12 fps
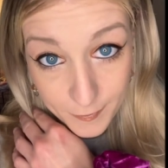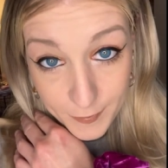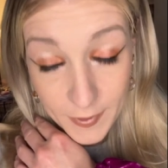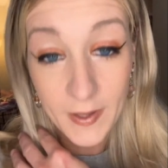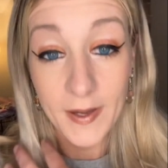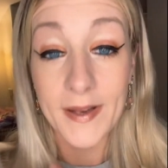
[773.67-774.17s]

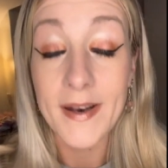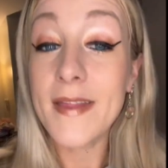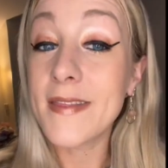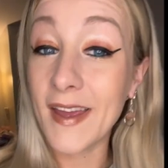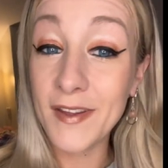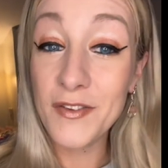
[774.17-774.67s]
But
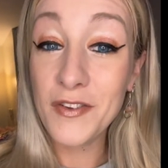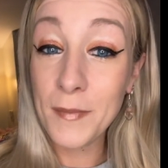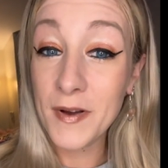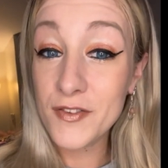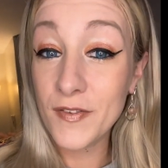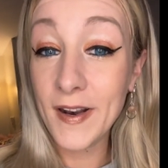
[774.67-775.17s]
thank you so
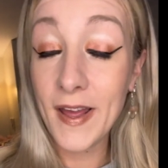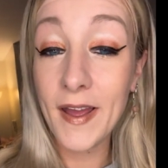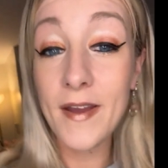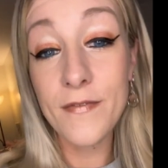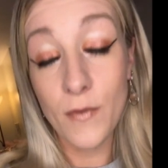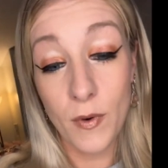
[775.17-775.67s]
much,
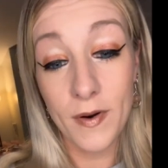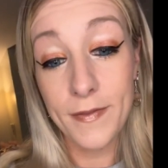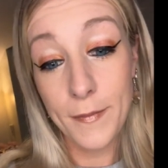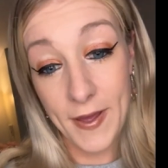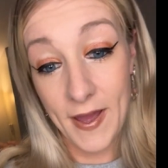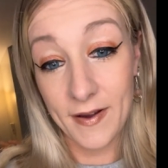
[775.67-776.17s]
Renee, for the
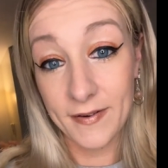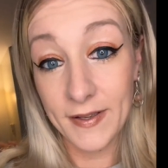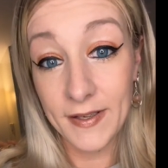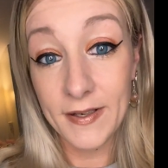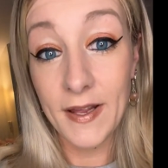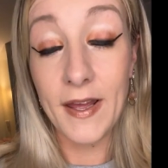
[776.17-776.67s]

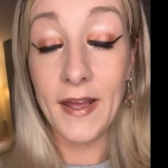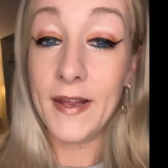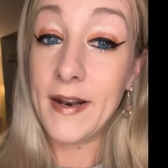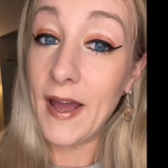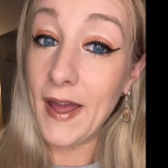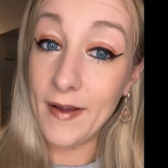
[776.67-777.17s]
palette.
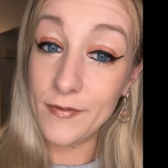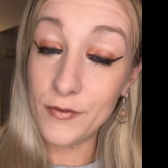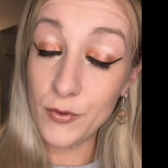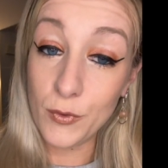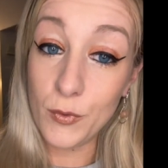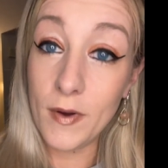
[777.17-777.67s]
And I have
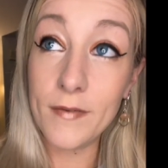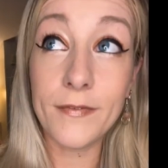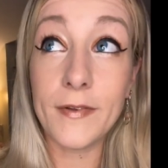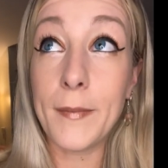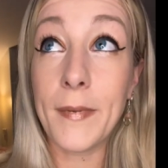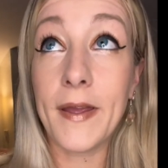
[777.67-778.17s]
to
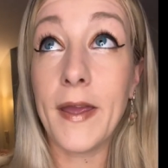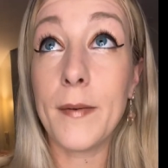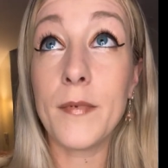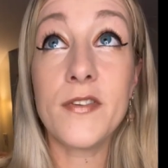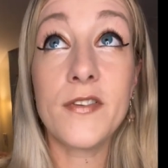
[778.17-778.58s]
flip my camera